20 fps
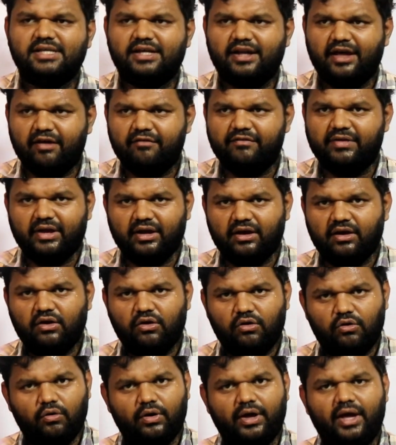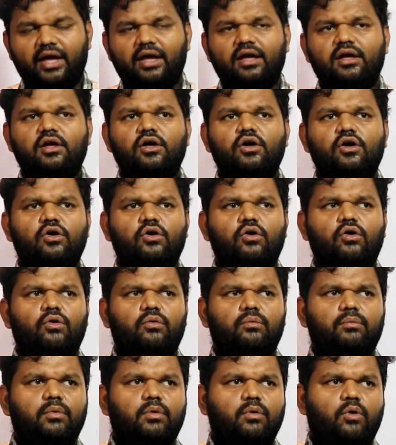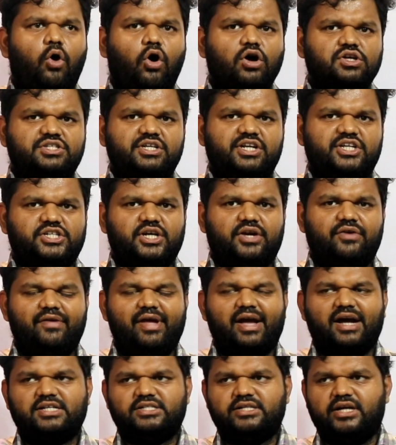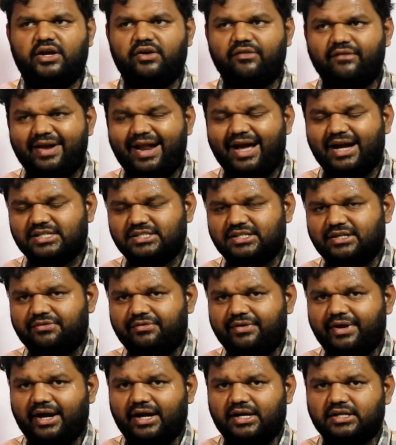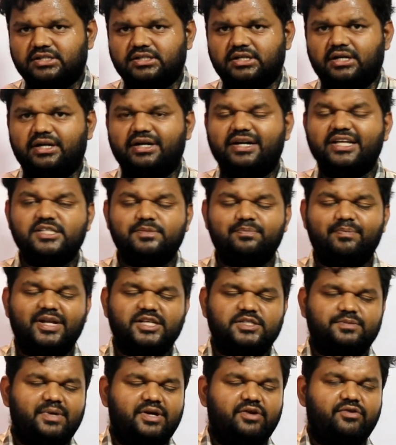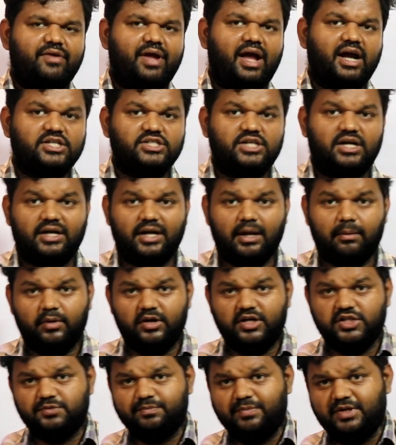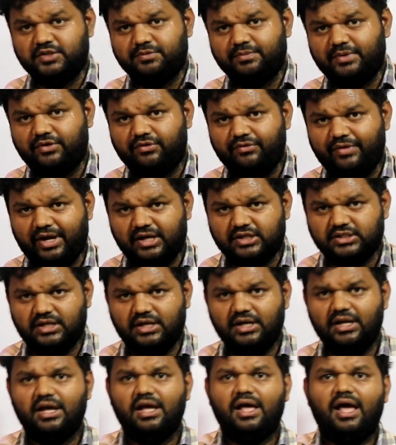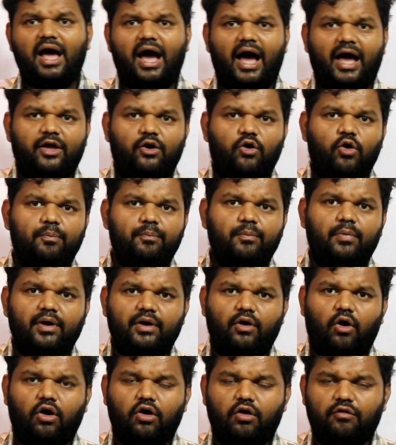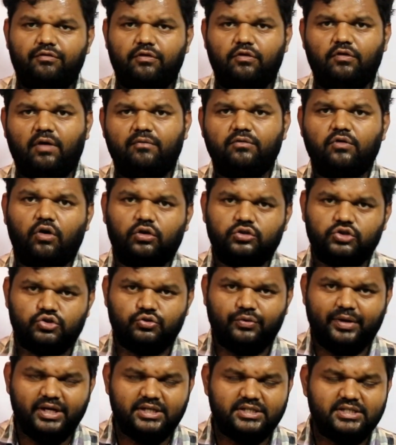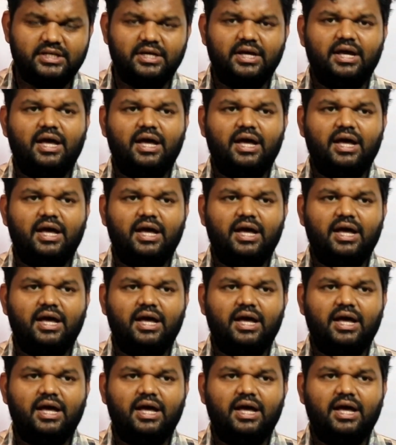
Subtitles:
are having, okay, oxidation reaction, reduction reaction, displacement reaction, double displacement reaction. I hope all of you have gone through it,